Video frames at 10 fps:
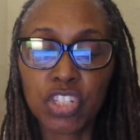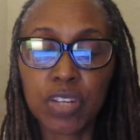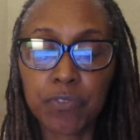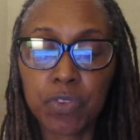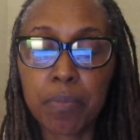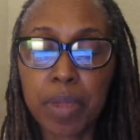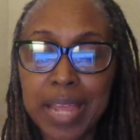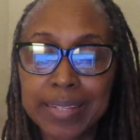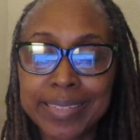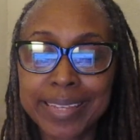shift your
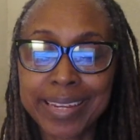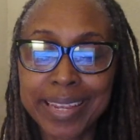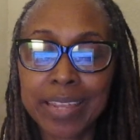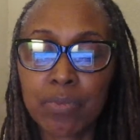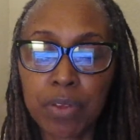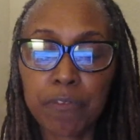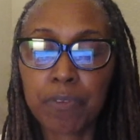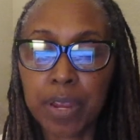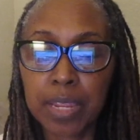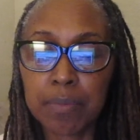mindset and
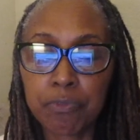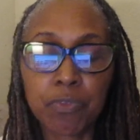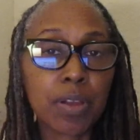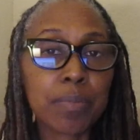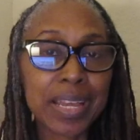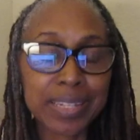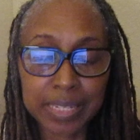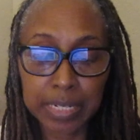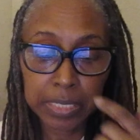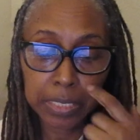refrain from
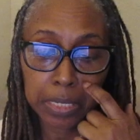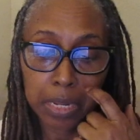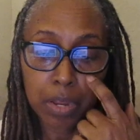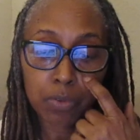identity,